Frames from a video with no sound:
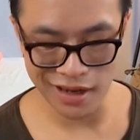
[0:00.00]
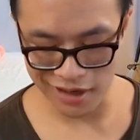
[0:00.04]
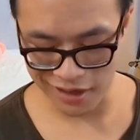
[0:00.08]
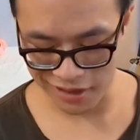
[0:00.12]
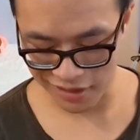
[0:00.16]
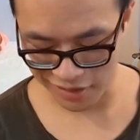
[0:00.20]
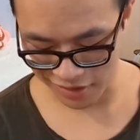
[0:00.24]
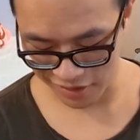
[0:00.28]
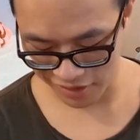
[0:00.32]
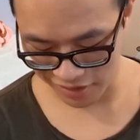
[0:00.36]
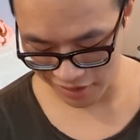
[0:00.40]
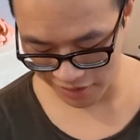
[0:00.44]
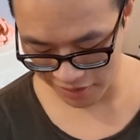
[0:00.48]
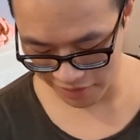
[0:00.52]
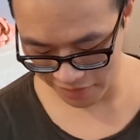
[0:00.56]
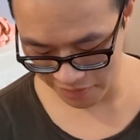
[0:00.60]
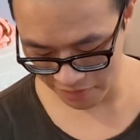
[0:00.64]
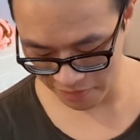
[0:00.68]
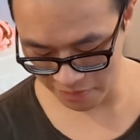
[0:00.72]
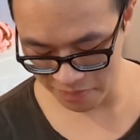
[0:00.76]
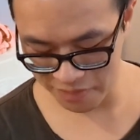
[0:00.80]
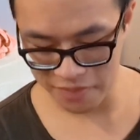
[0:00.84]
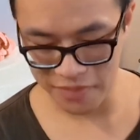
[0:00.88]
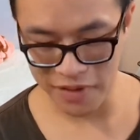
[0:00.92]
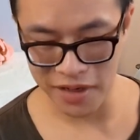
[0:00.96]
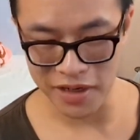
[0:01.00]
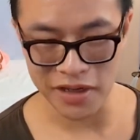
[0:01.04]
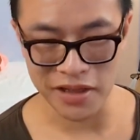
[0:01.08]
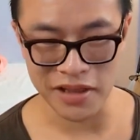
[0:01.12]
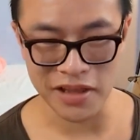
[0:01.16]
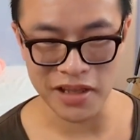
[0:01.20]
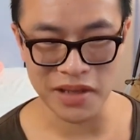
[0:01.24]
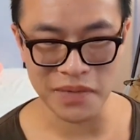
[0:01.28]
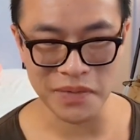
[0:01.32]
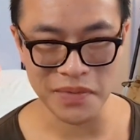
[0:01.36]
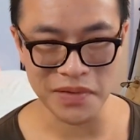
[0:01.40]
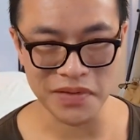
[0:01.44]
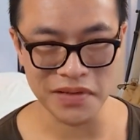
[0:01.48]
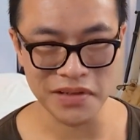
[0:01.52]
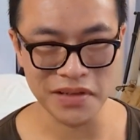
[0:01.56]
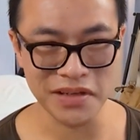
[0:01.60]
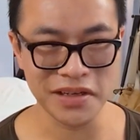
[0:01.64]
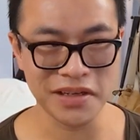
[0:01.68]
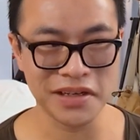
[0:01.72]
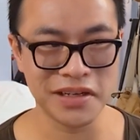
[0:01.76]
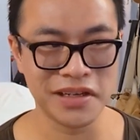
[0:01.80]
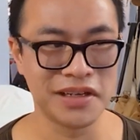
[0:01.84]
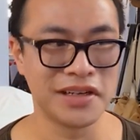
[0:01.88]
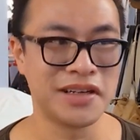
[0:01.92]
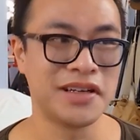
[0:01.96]
and my glee
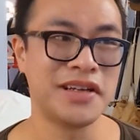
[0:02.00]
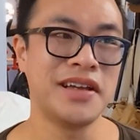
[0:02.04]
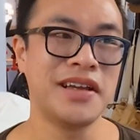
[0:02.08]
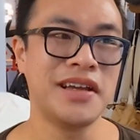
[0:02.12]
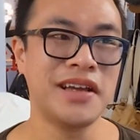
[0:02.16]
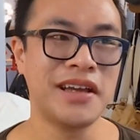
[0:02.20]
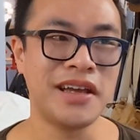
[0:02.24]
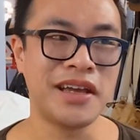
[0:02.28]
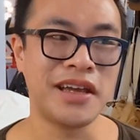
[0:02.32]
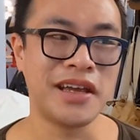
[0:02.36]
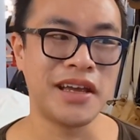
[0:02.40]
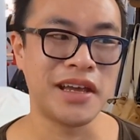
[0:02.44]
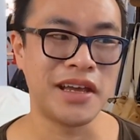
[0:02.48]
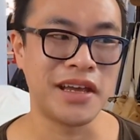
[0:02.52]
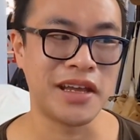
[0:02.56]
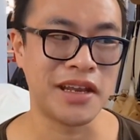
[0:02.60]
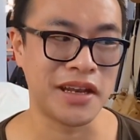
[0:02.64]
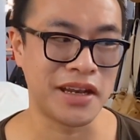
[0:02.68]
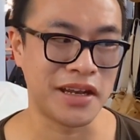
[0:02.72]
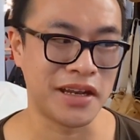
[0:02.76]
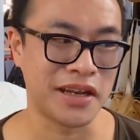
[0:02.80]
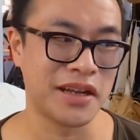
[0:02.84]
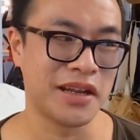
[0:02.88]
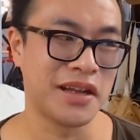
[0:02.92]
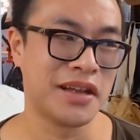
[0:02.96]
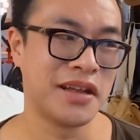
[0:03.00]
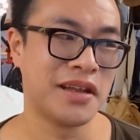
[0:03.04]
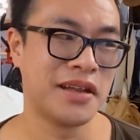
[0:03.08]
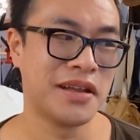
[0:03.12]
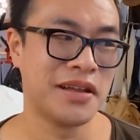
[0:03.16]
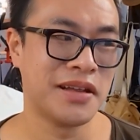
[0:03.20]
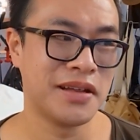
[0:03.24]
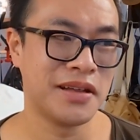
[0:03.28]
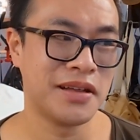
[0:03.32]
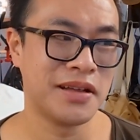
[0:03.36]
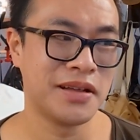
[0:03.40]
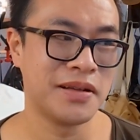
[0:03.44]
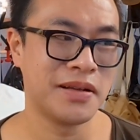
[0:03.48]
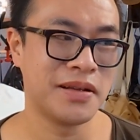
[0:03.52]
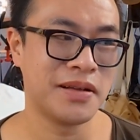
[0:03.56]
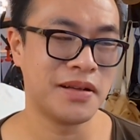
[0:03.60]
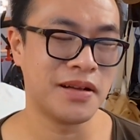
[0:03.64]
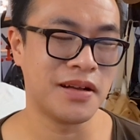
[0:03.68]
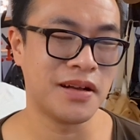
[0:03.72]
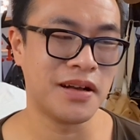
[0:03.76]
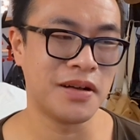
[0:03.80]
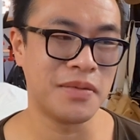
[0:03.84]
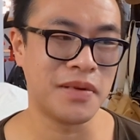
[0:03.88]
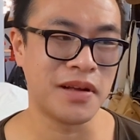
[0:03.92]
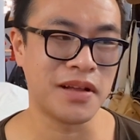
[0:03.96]
music in
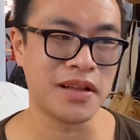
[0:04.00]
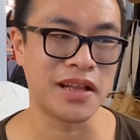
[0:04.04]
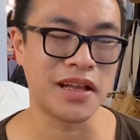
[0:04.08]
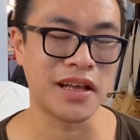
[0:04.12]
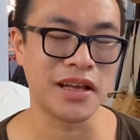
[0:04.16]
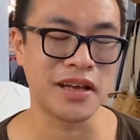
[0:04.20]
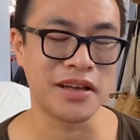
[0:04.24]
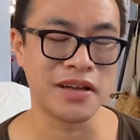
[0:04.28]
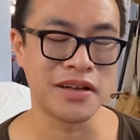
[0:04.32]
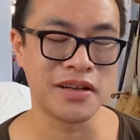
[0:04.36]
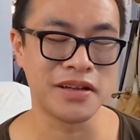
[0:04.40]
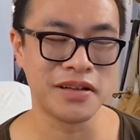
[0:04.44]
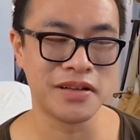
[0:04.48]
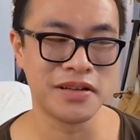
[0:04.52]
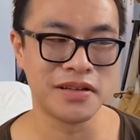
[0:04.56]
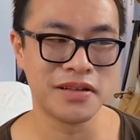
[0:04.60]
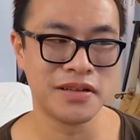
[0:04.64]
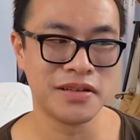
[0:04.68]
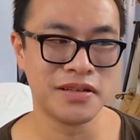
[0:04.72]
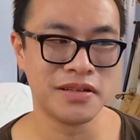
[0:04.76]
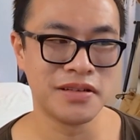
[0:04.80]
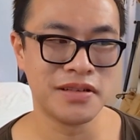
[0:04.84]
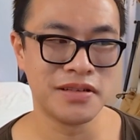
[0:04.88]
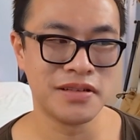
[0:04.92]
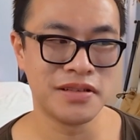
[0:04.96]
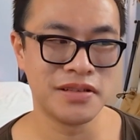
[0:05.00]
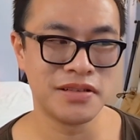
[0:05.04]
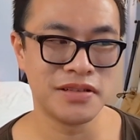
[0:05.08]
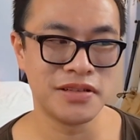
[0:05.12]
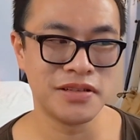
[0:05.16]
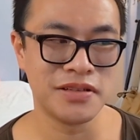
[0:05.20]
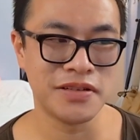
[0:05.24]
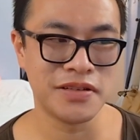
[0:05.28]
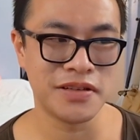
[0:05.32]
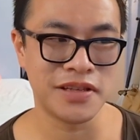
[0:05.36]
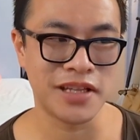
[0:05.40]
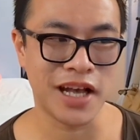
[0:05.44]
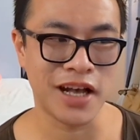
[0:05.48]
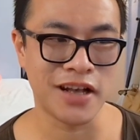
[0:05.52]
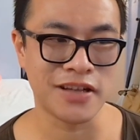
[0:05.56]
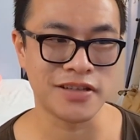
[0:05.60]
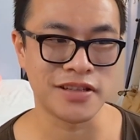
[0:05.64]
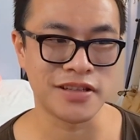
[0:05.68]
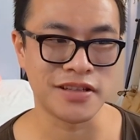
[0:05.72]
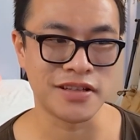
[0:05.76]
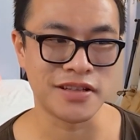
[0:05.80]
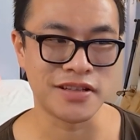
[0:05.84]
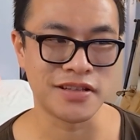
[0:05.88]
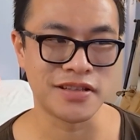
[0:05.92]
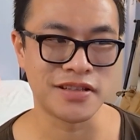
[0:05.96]
all my like
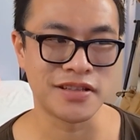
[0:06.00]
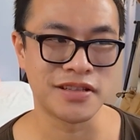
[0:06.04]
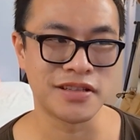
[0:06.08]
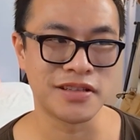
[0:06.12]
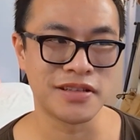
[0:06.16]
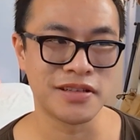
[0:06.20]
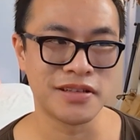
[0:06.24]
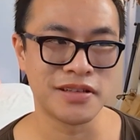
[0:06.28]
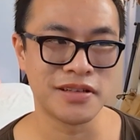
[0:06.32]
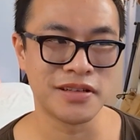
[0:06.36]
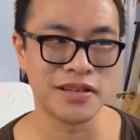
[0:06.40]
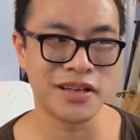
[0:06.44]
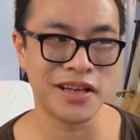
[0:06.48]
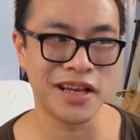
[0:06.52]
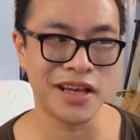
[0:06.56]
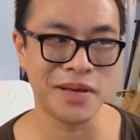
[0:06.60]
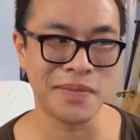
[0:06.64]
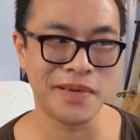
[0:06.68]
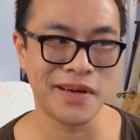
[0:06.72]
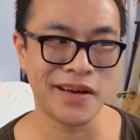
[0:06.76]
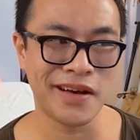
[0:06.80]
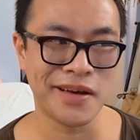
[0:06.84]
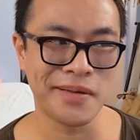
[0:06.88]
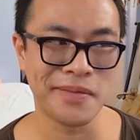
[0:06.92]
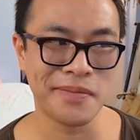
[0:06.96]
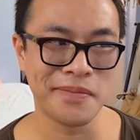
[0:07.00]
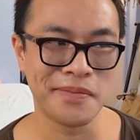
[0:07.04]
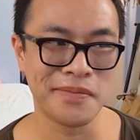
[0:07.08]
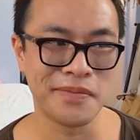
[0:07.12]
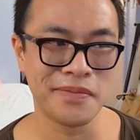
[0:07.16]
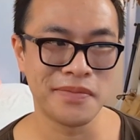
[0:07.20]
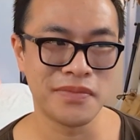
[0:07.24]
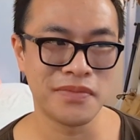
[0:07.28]
2000s K-pop.